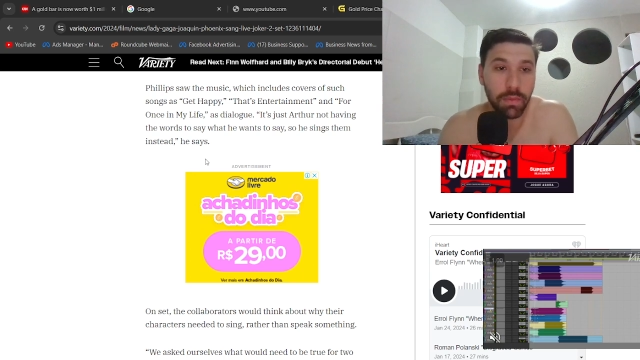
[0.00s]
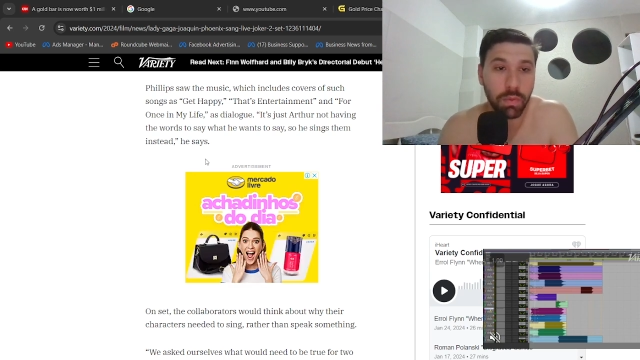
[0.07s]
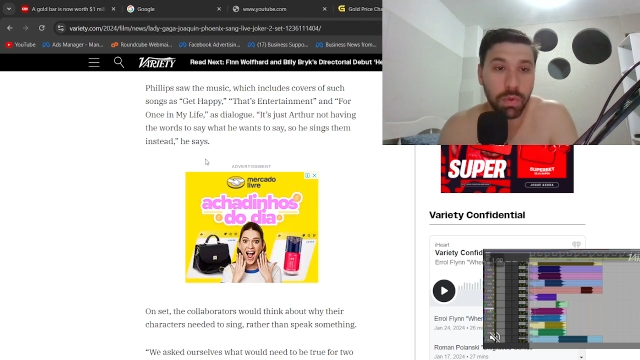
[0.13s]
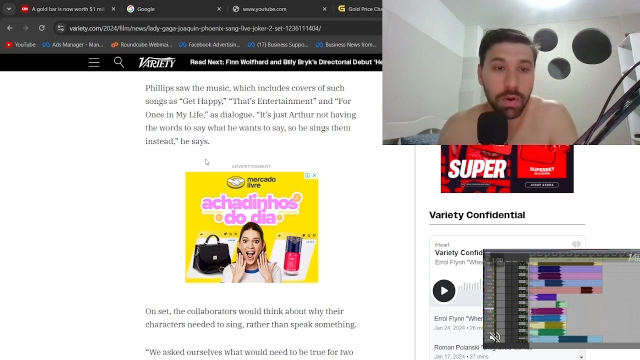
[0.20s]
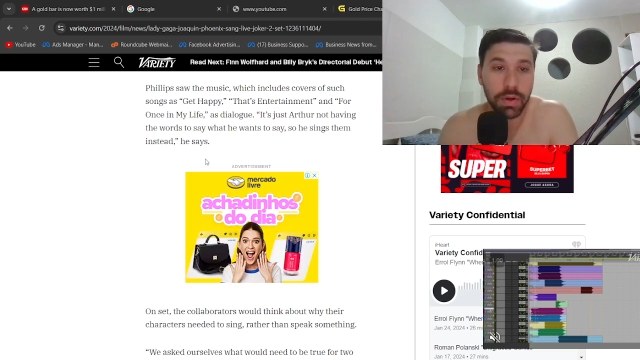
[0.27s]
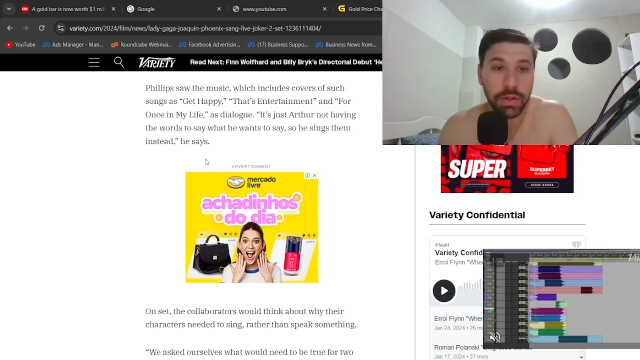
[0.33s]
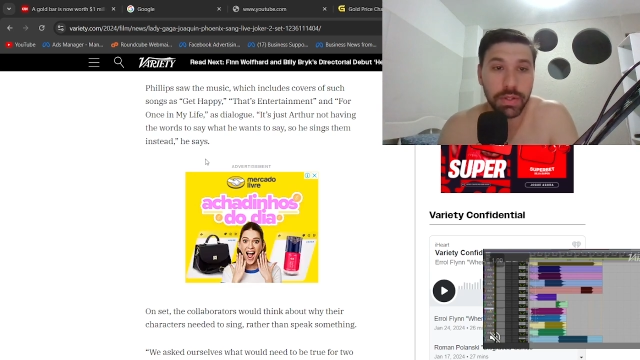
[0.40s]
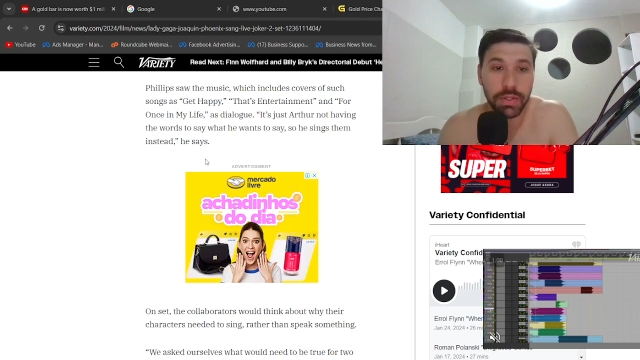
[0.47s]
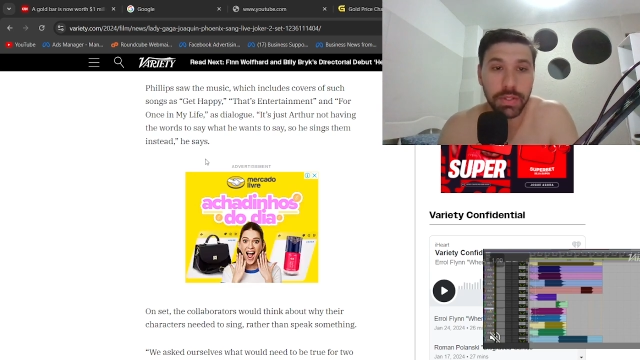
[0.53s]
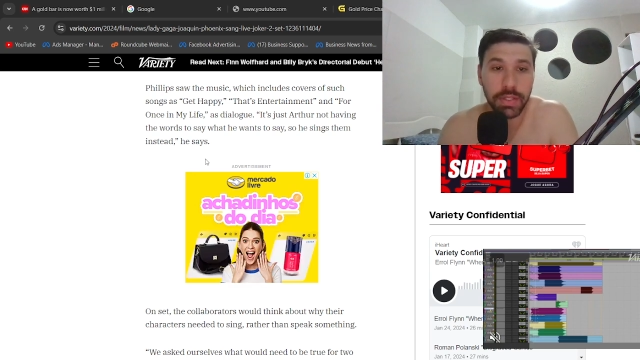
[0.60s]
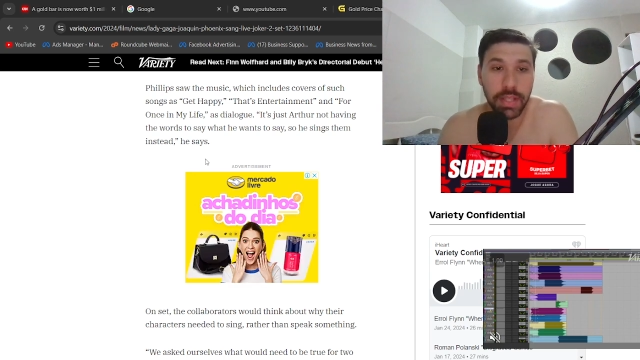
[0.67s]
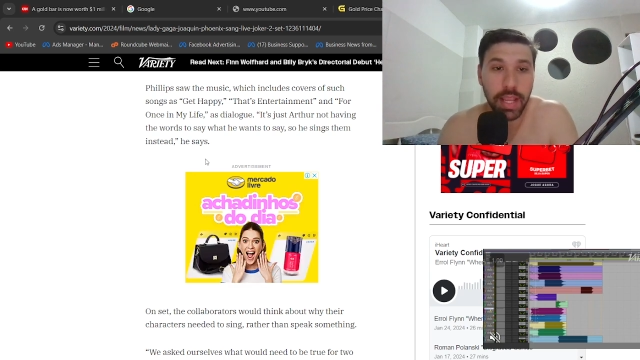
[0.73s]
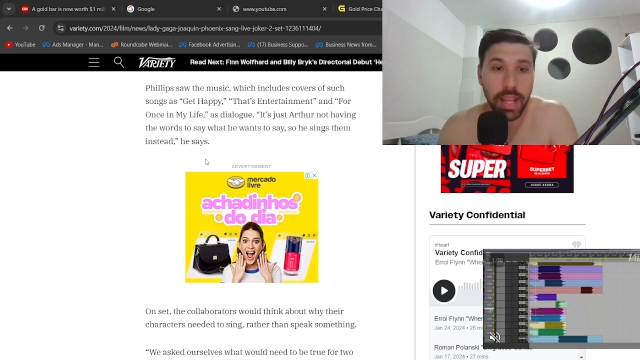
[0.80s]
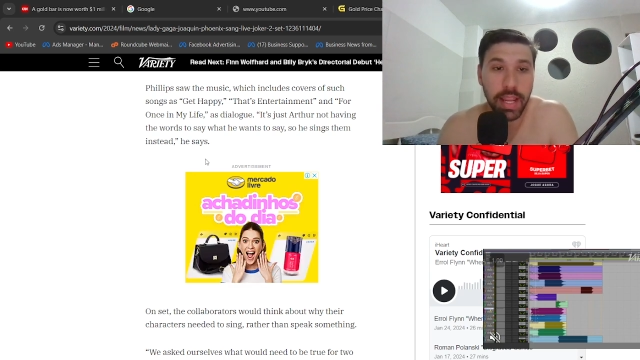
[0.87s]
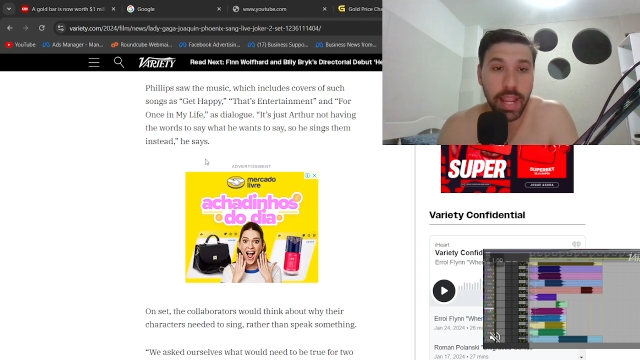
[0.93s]
the words to
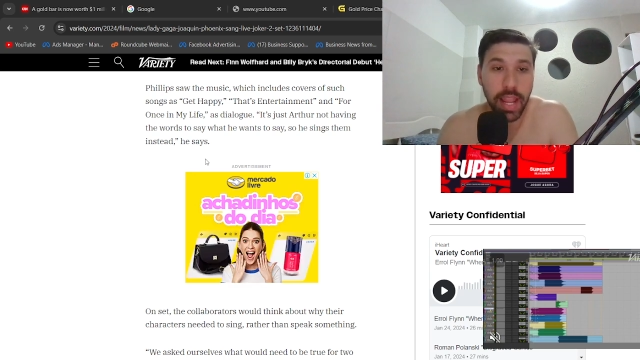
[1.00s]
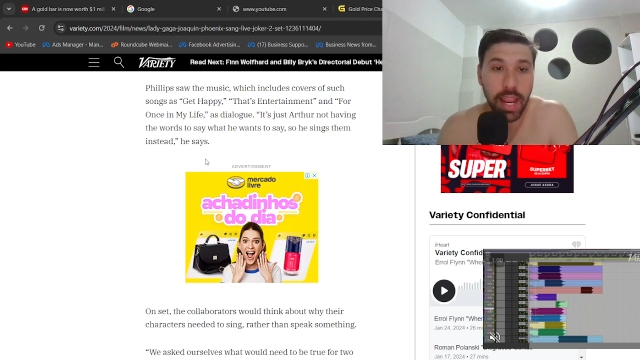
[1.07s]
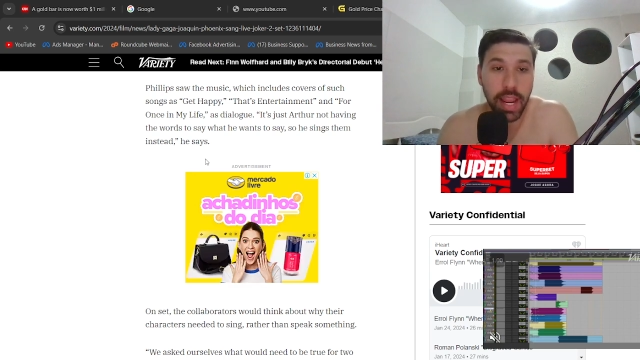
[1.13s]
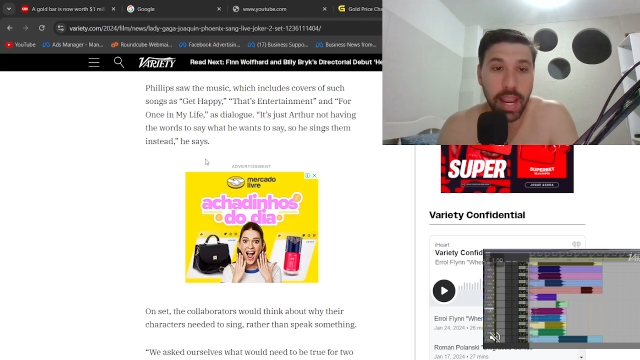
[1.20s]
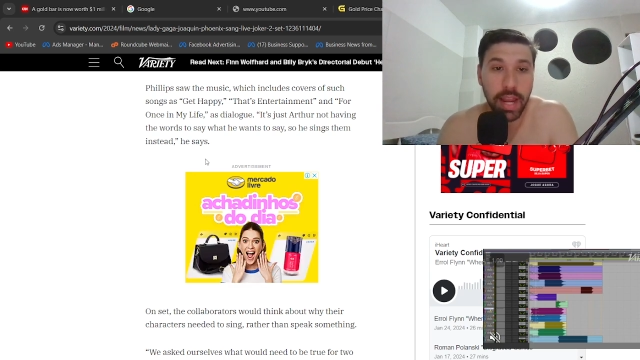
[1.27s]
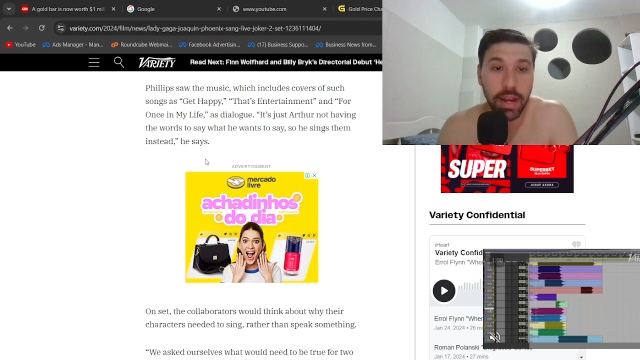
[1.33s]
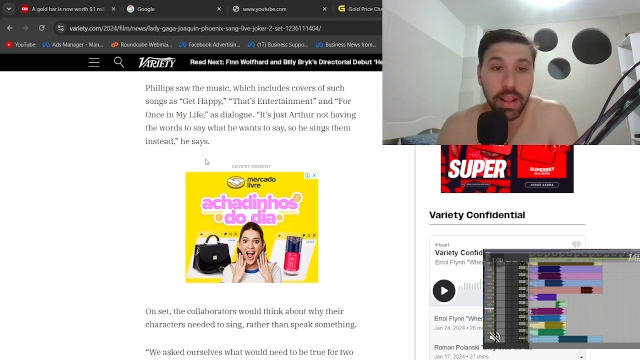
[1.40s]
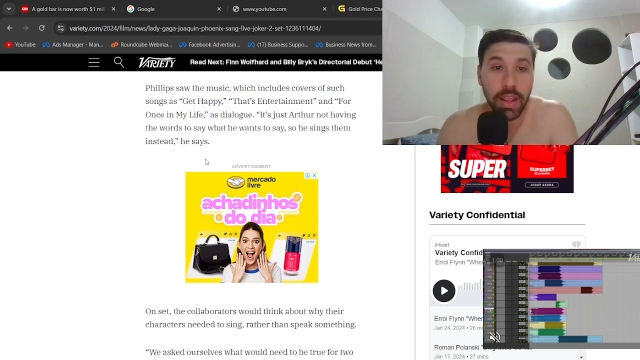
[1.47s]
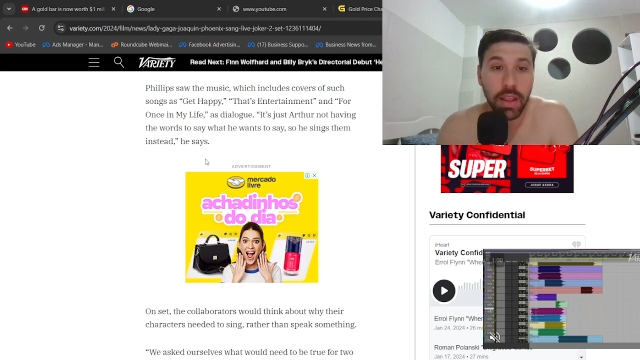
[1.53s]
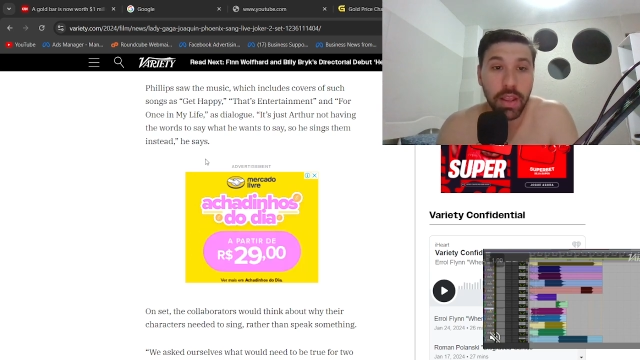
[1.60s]
say, and